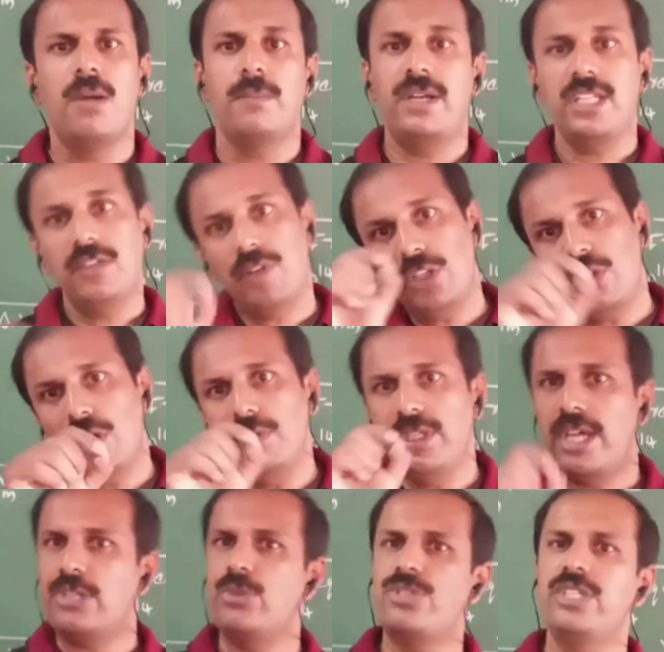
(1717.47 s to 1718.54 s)
But even though
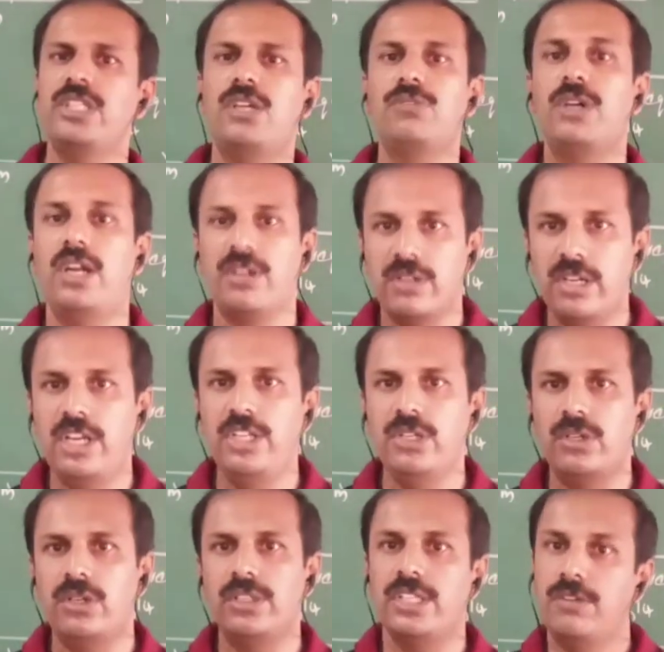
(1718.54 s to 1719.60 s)
we are using the word
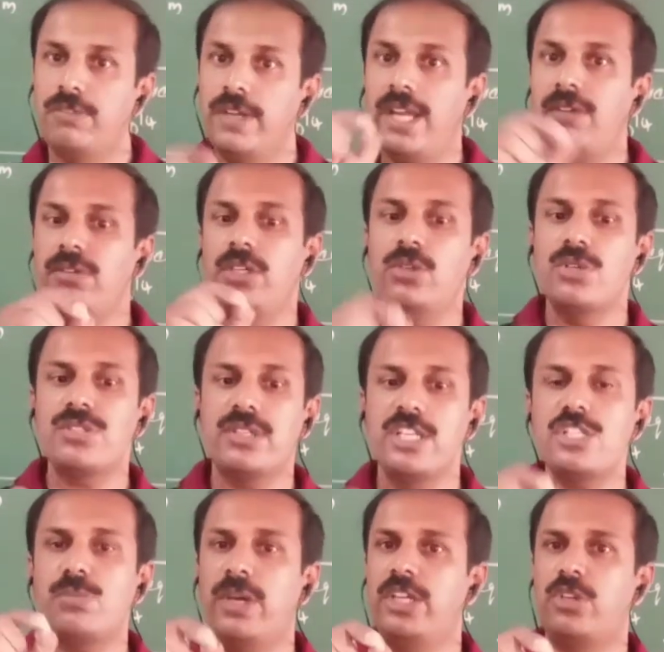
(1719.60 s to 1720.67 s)
radio, the way we use it
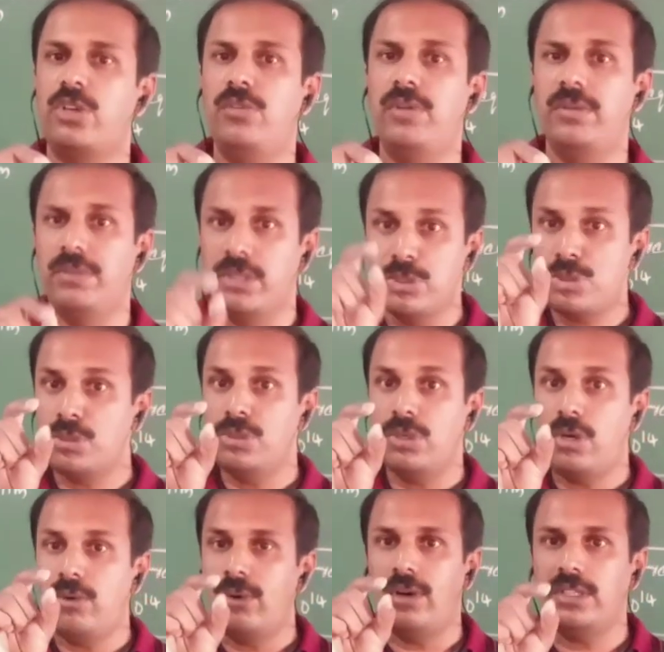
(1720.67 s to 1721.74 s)
is microwave. You should
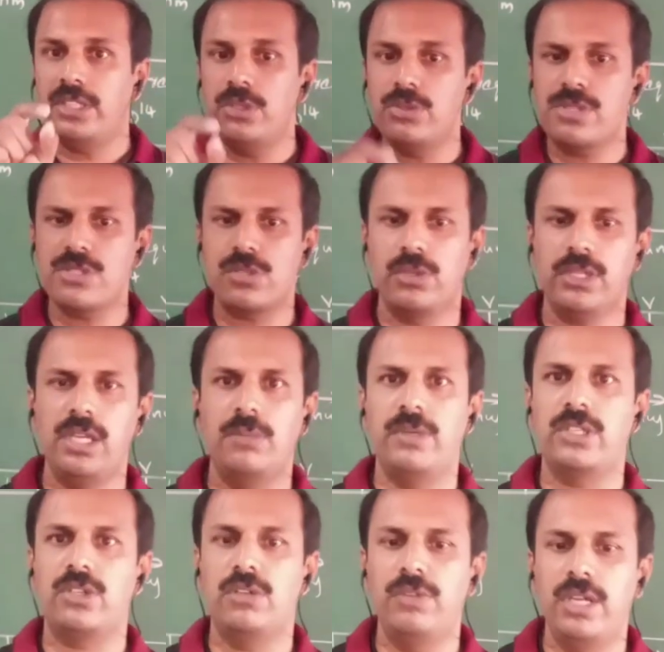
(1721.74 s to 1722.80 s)
know all the uses. Okay,
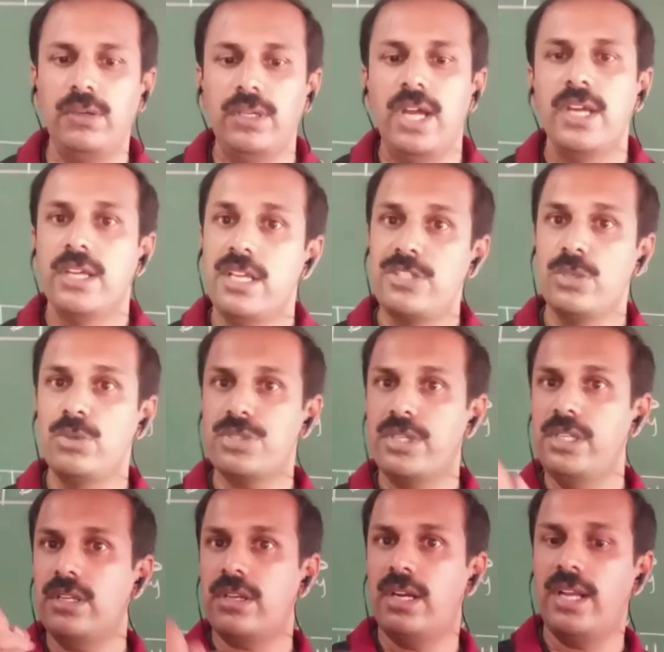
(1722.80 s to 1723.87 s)
microwave is used
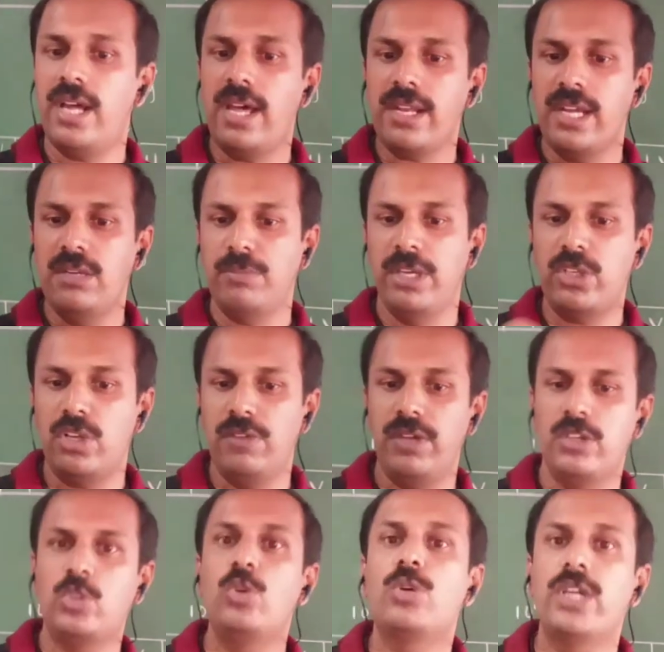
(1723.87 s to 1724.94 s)
in radar, and
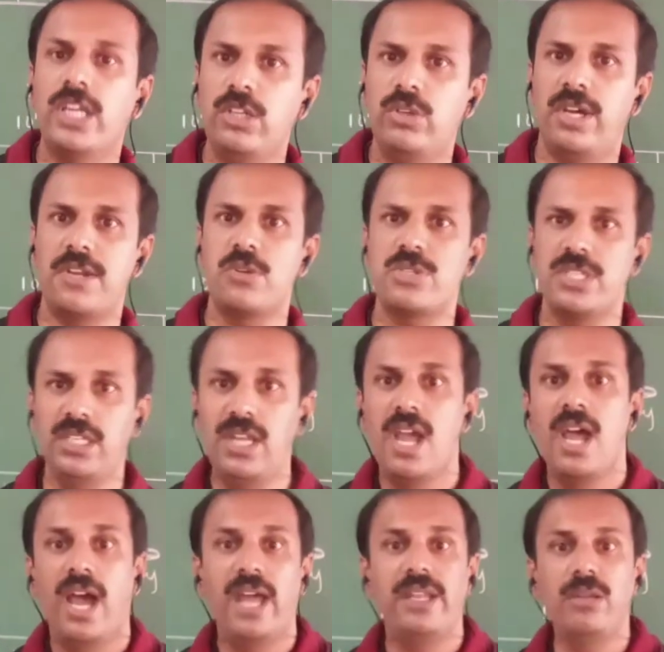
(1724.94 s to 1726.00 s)
microwave cooking you are using,
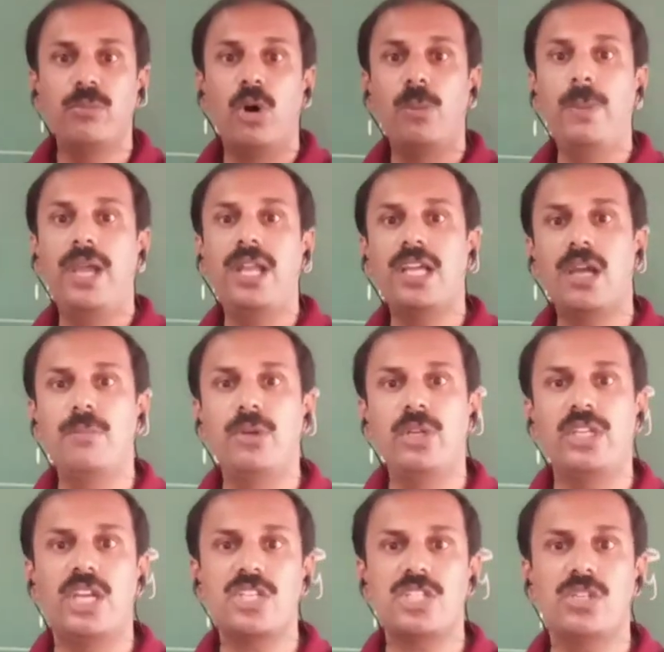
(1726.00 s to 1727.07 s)
and in mobile
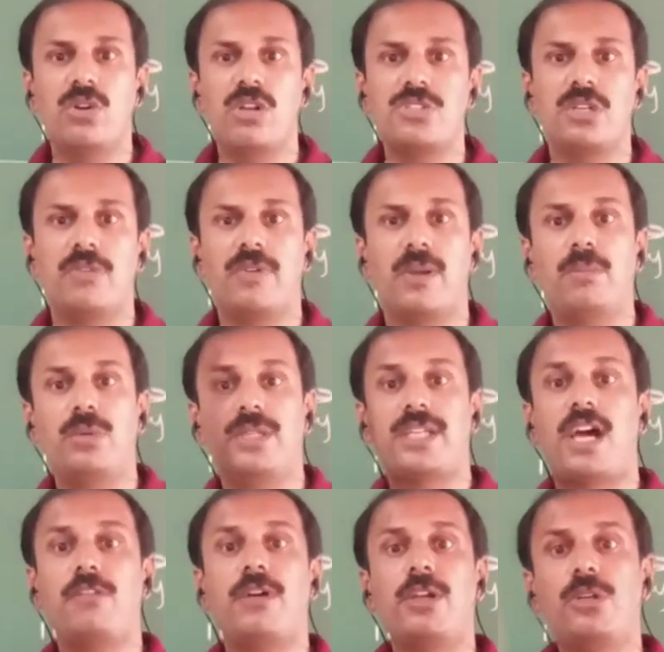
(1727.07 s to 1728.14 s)
communication also, from
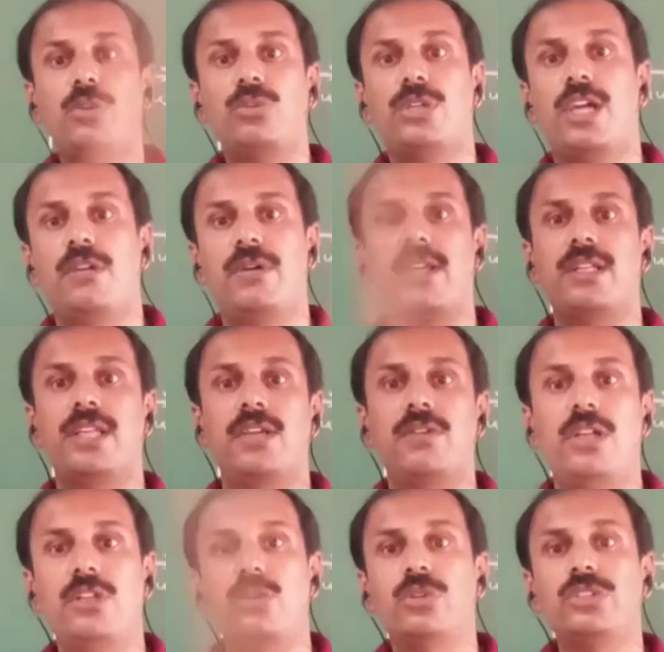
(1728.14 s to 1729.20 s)
tower to tower
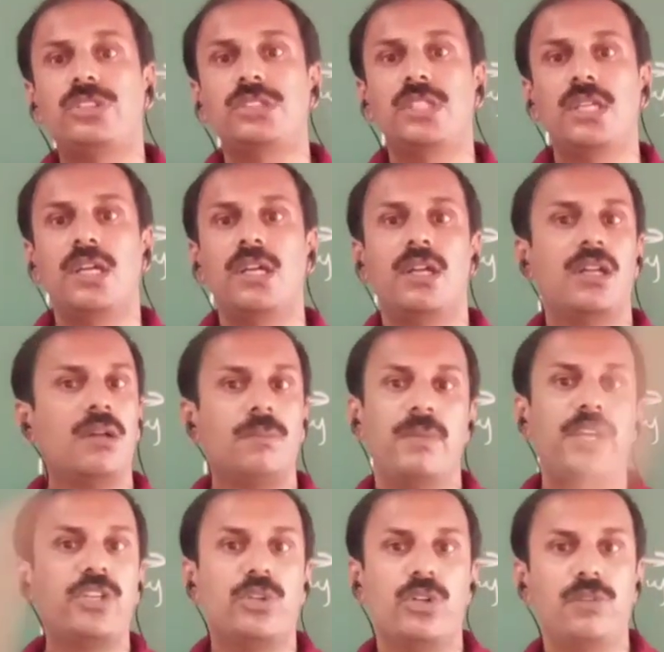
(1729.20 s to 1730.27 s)
they will use
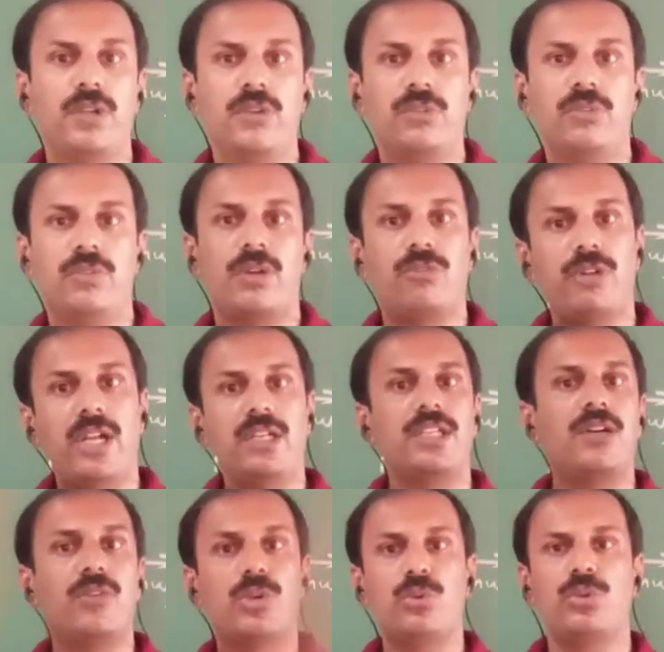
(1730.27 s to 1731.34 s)
microwave, from one
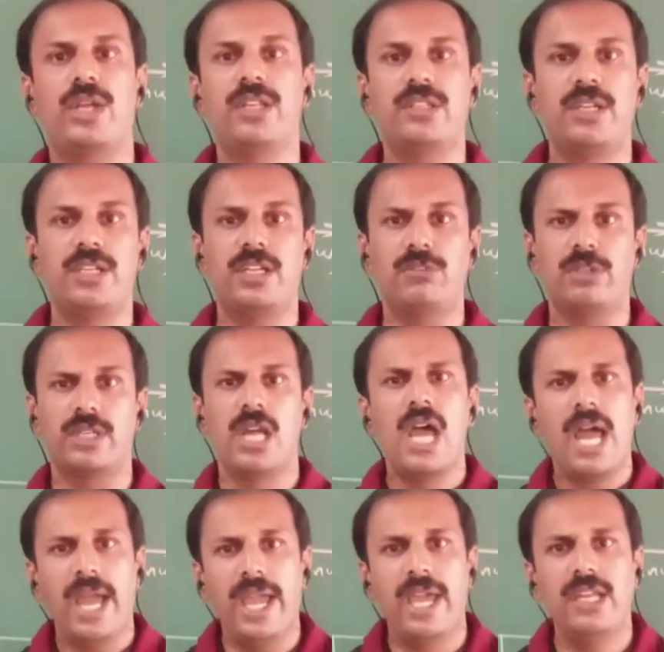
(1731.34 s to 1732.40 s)
tower to another tower.
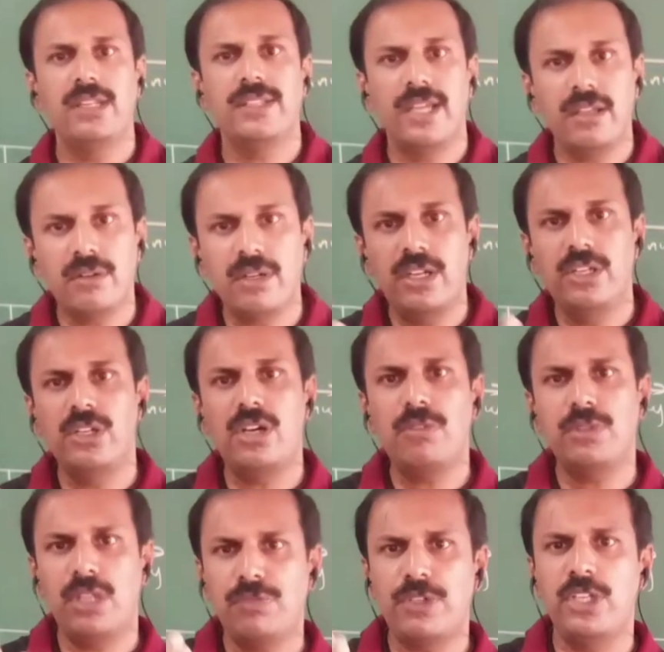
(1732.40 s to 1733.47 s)
And the
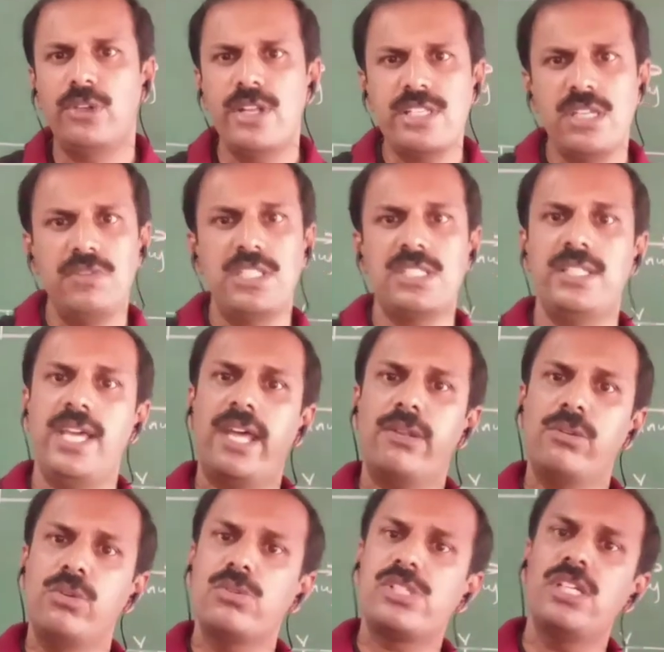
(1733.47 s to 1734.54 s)
radio, the frequency which they
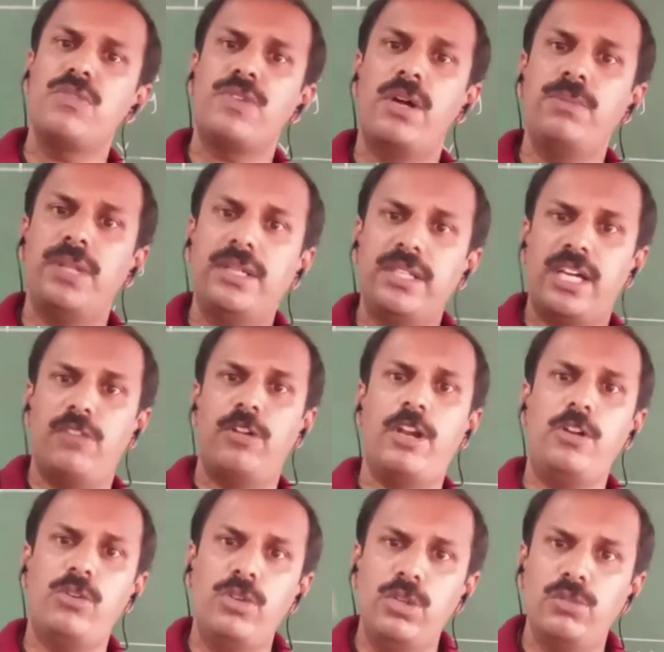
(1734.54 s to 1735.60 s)
are using from the
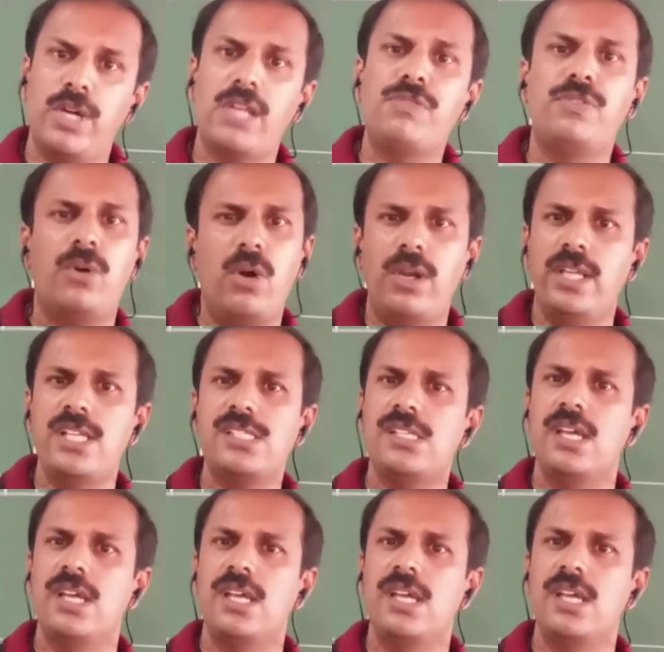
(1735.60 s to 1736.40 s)
tower to your phone is